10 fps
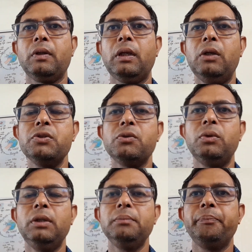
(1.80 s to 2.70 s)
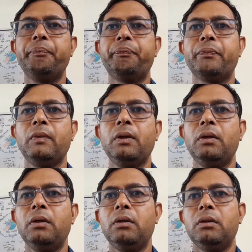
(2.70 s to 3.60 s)
Hello student,
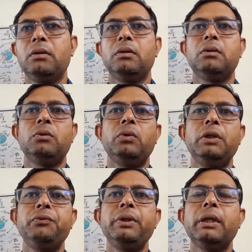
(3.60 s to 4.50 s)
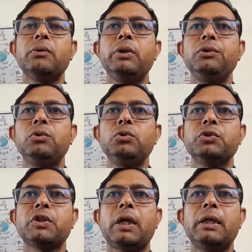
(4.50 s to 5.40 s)
today we are going to
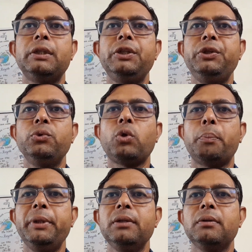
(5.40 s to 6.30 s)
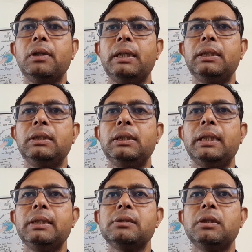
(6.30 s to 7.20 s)
start the new topic and
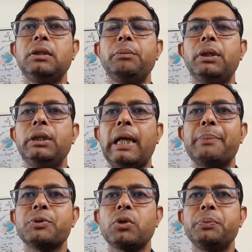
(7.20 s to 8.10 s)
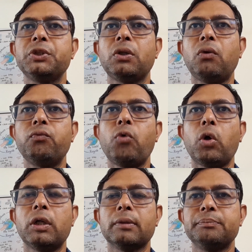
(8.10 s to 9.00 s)
that is nothing but the absorption of
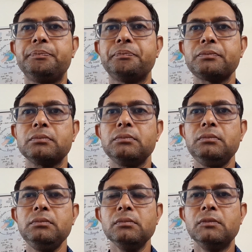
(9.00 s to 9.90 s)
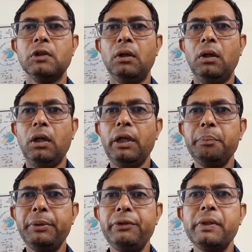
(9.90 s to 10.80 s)
water.
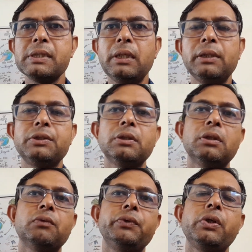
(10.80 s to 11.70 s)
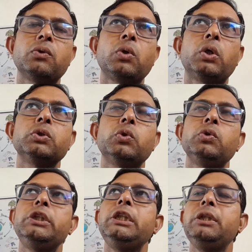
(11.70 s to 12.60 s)
In previous lecture we have gone
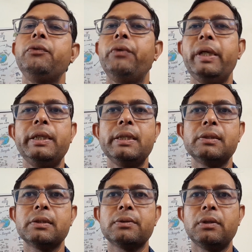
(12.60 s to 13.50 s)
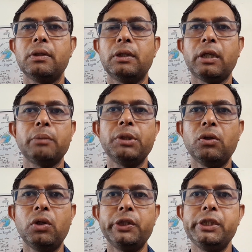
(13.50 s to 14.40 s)
through the various
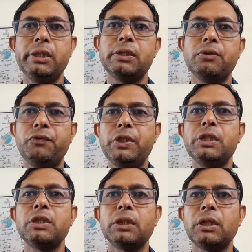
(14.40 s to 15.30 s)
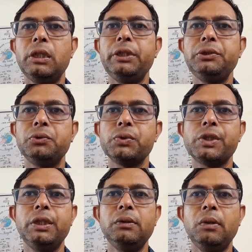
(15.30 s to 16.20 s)
terminologies which is generally
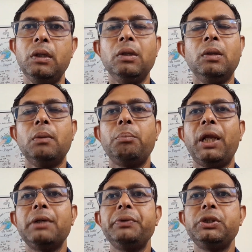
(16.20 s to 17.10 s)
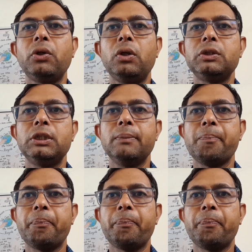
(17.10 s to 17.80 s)
used in plant physiology.